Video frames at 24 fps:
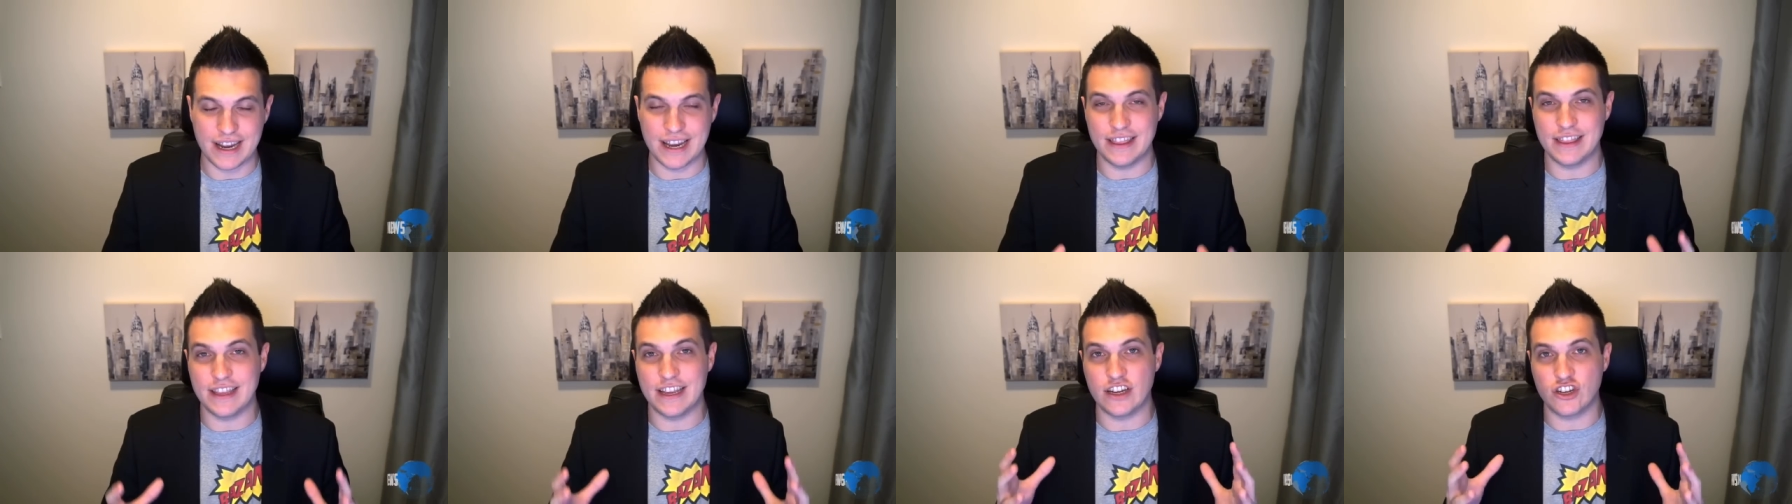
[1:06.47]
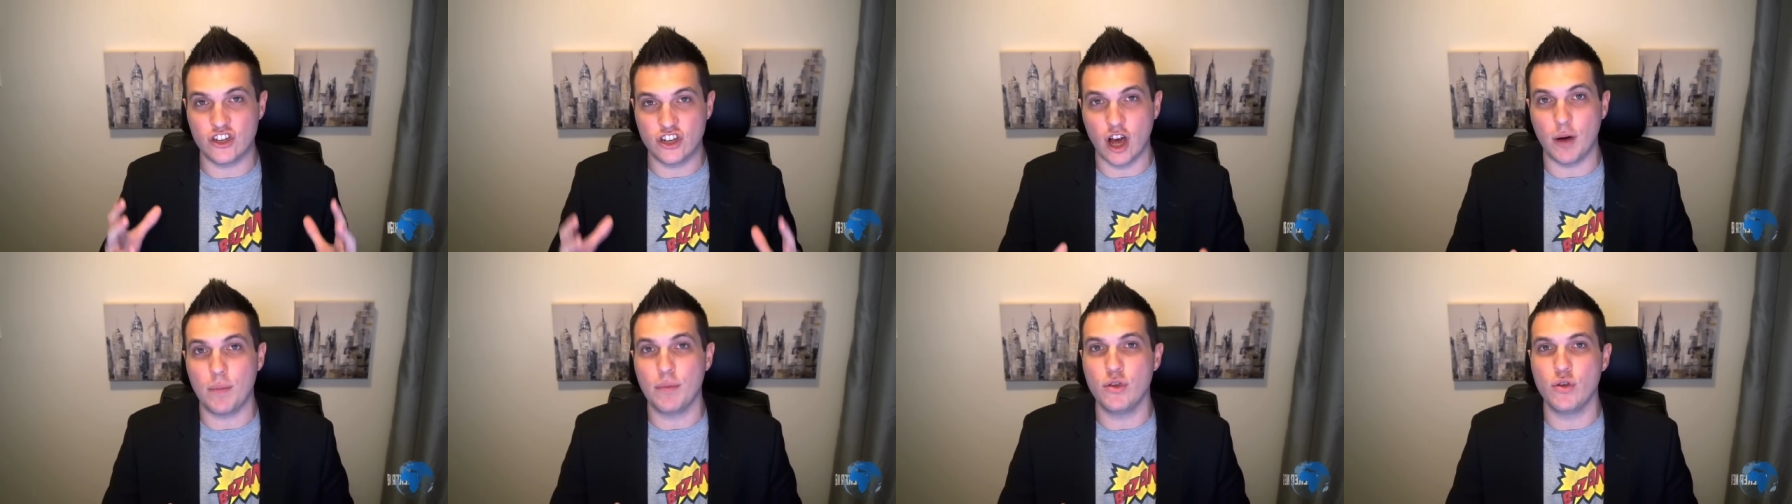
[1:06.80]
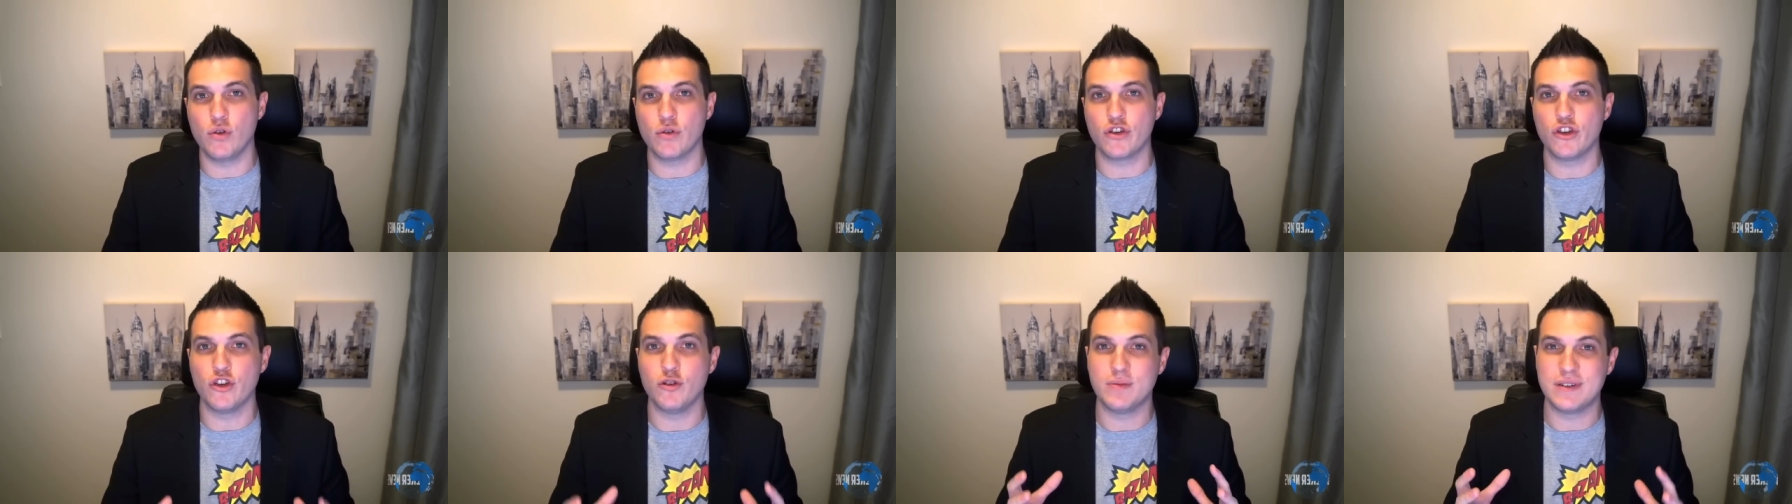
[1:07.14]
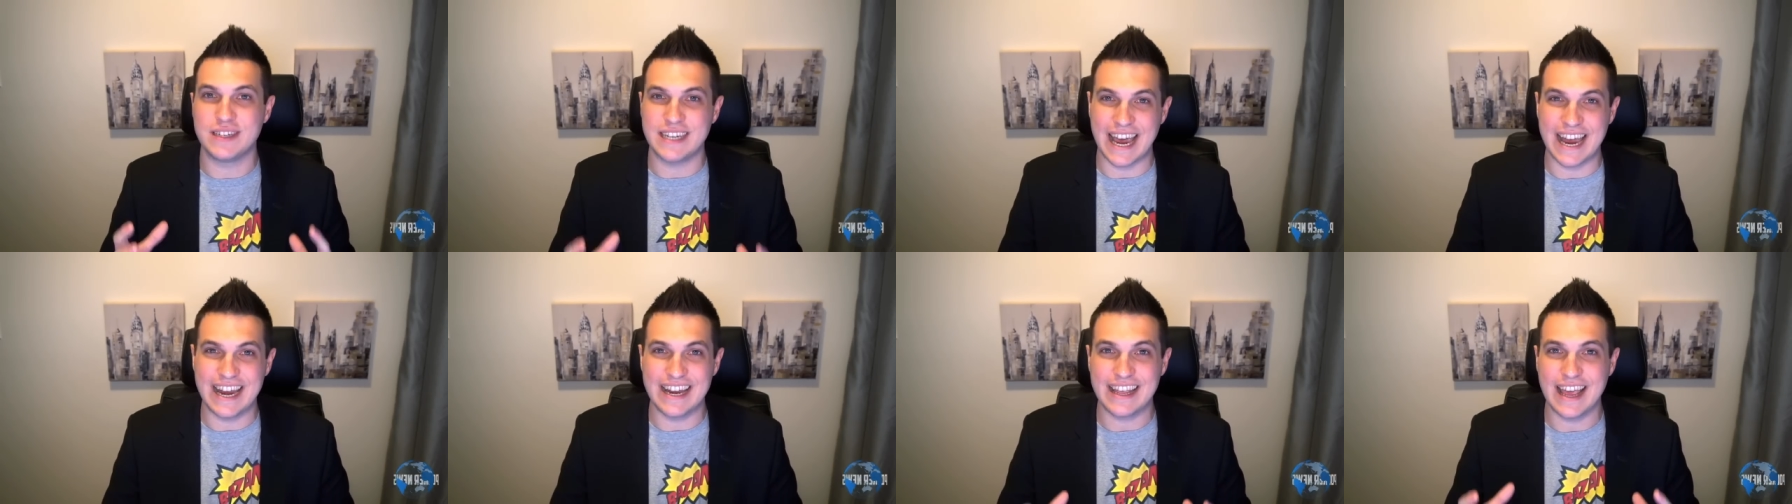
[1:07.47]
in the
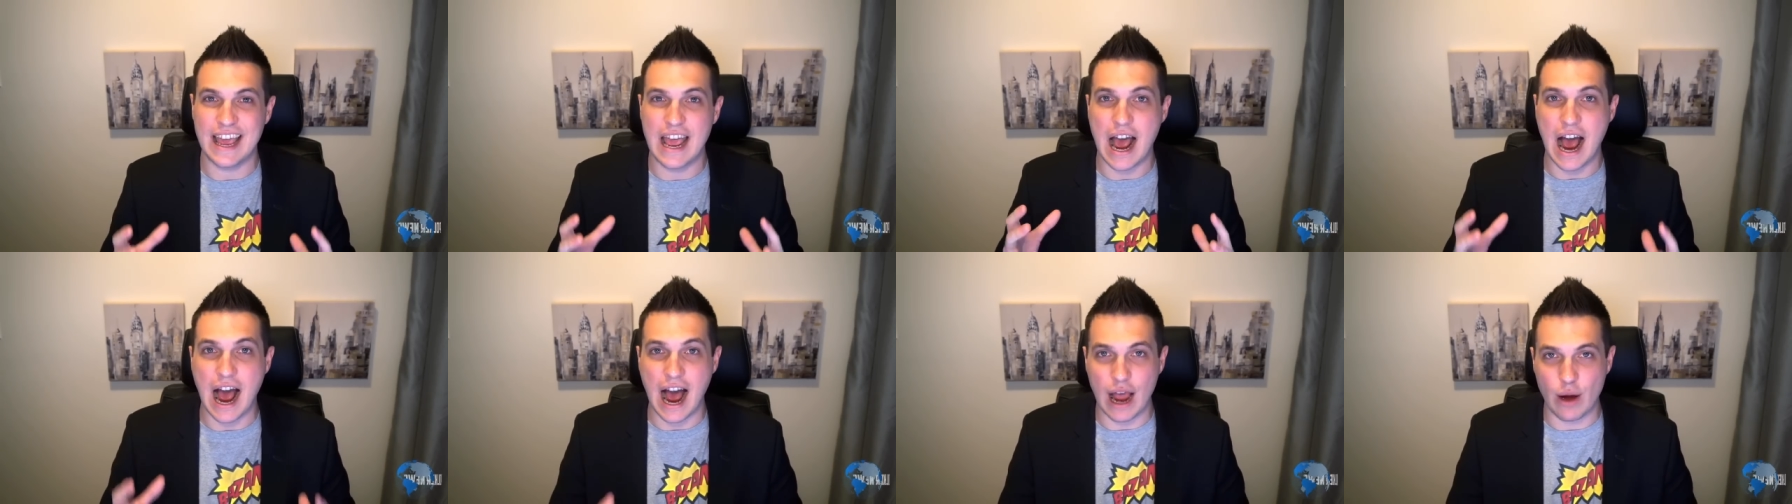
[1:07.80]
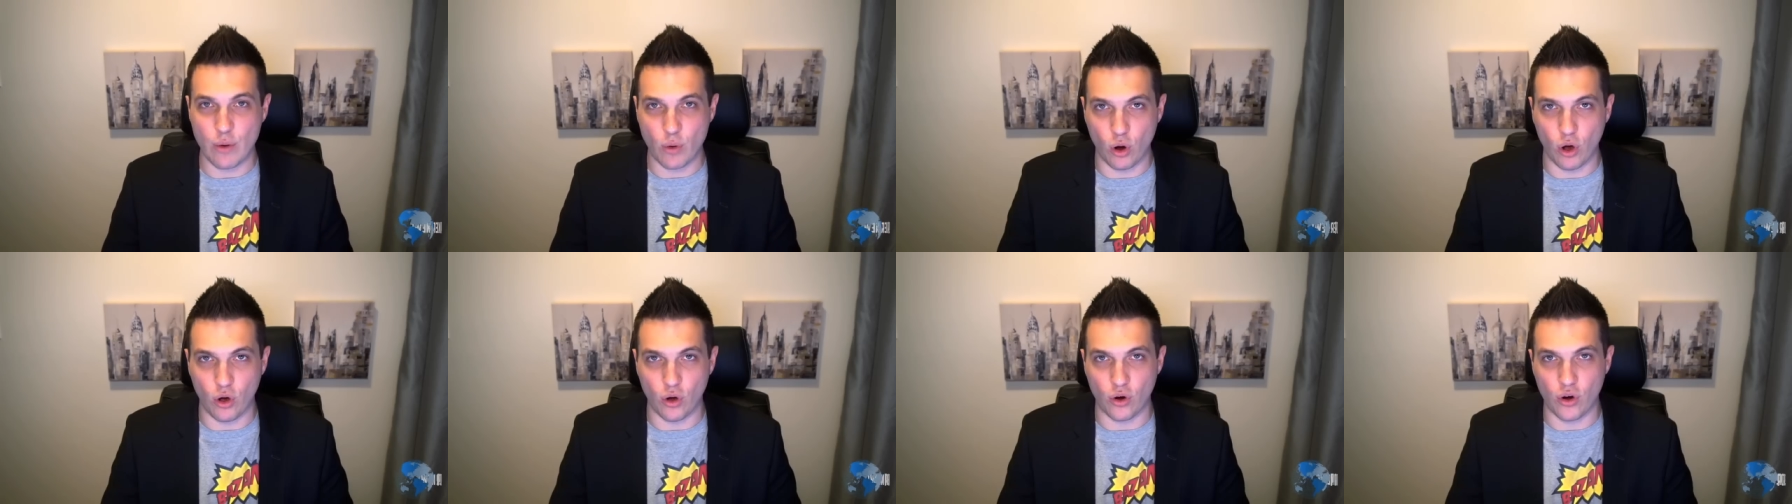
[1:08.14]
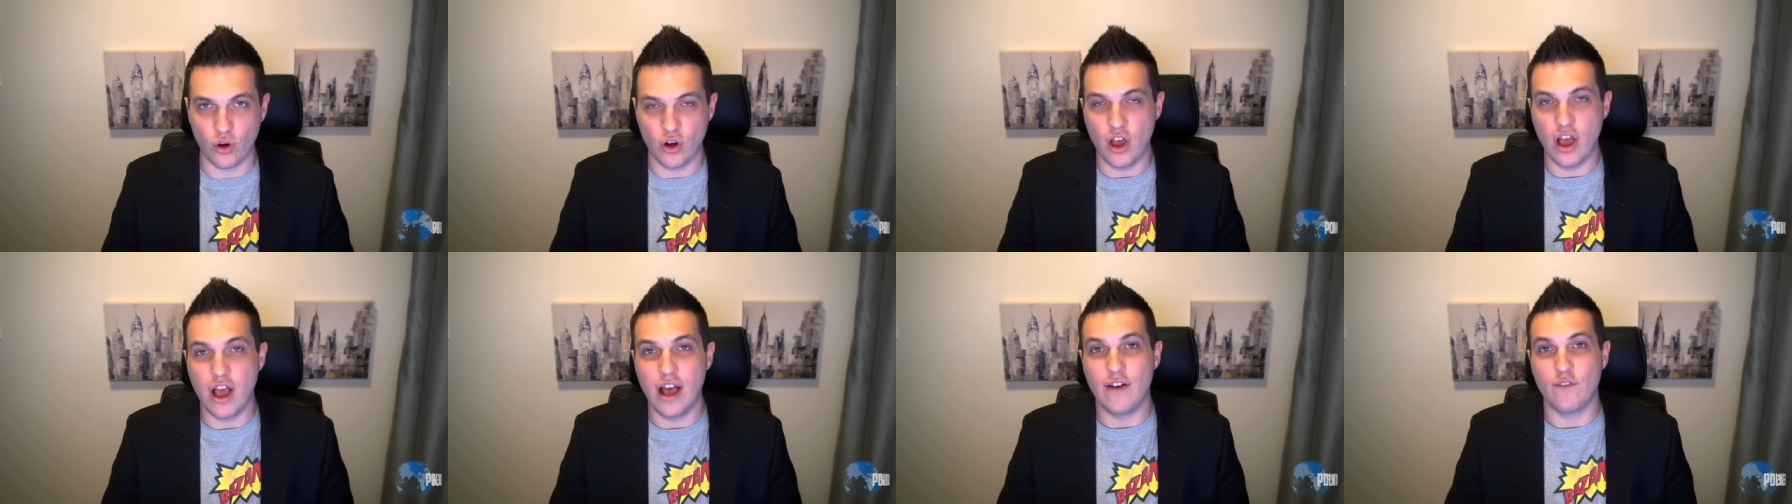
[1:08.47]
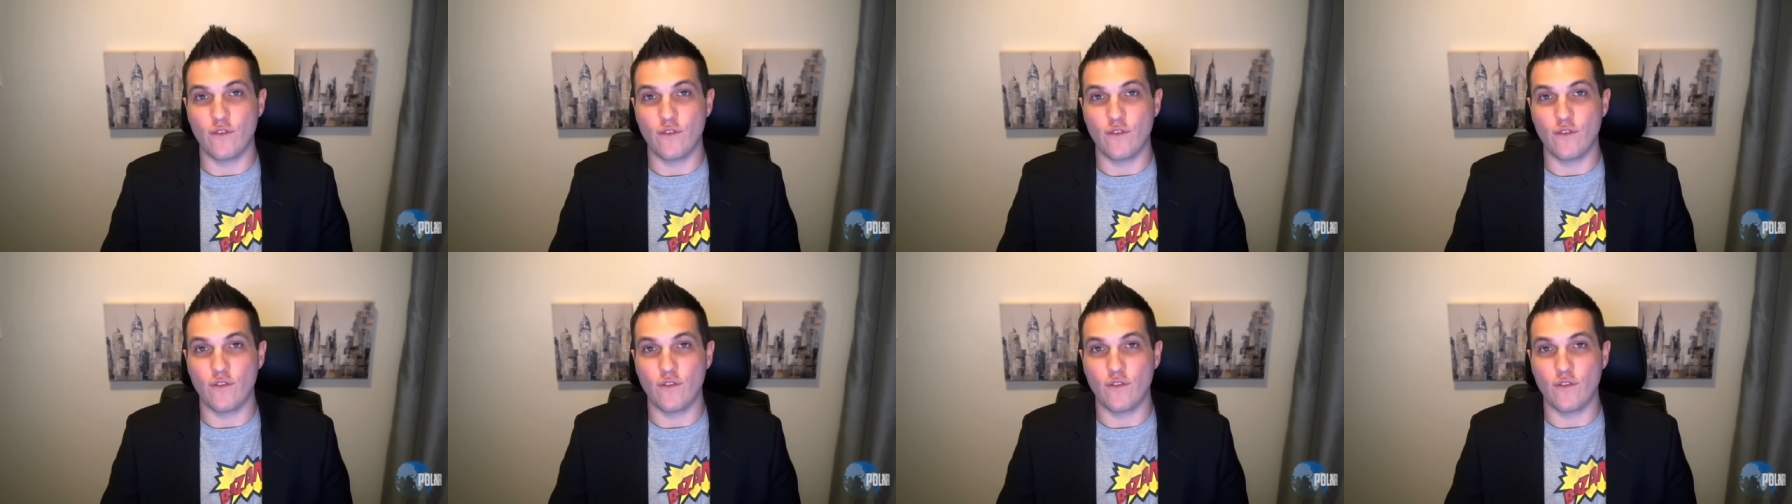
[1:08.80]
WCOOP 10K High Roller